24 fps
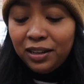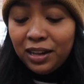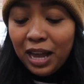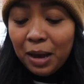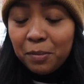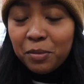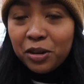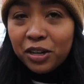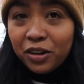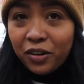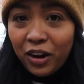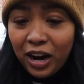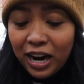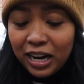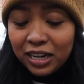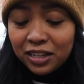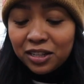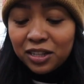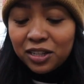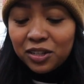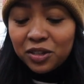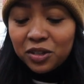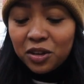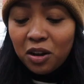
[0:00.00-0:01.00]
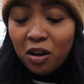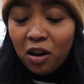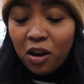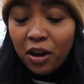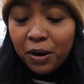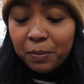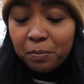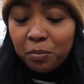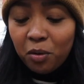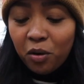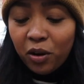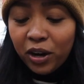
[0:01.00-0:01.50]
Lemongrass is
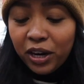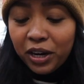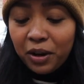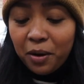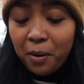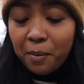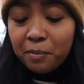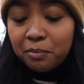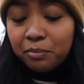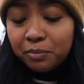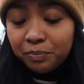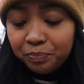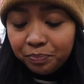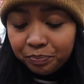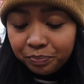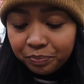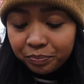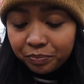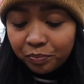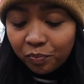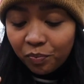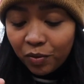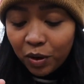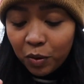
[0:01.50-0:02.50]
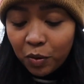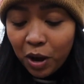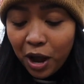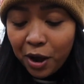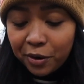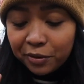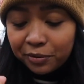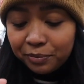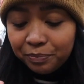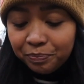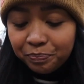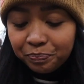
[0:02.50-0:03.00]
on point.
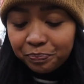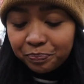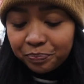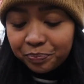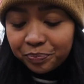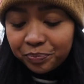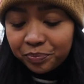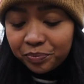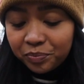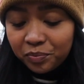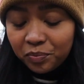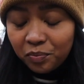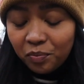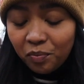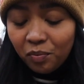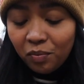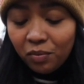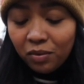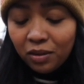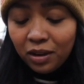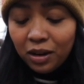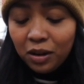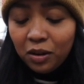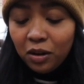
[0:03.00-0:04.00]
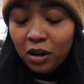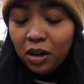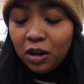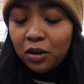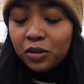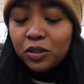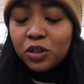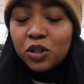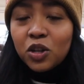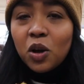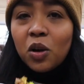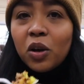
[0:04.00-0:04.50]
Wow. Oh,
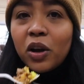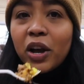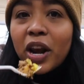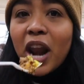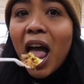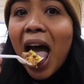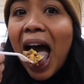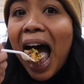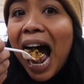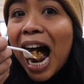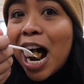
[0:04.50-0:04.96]
it's so good.